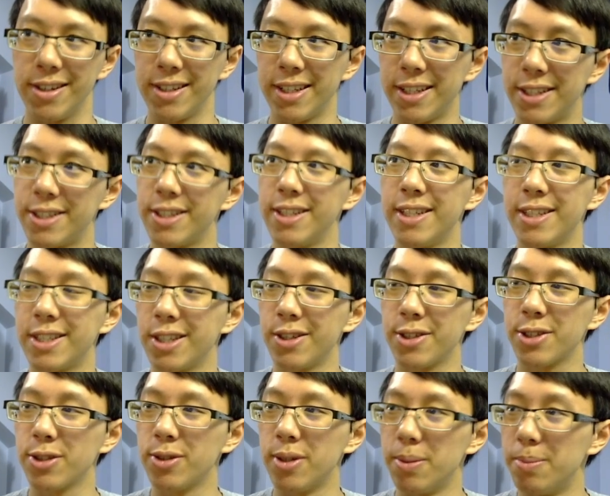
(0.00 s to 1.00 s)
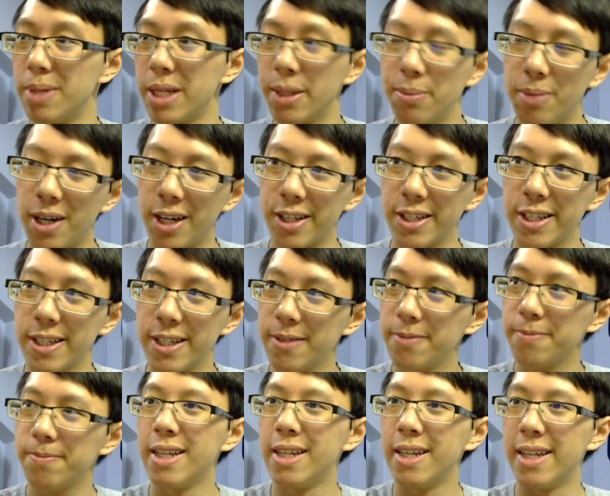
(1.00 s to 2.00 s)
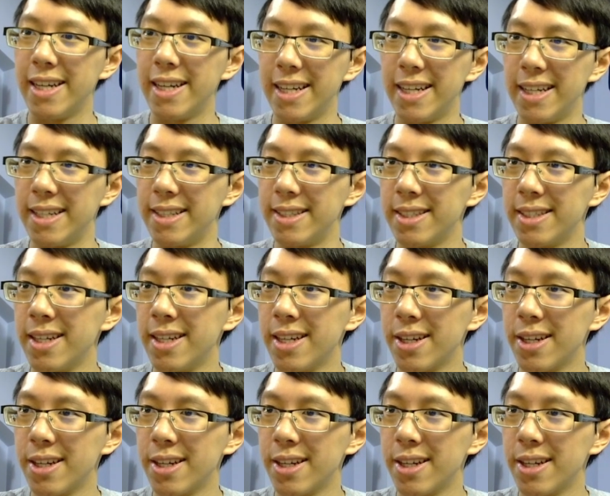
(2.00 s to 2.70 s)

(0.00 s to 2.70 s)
It's also a big body, and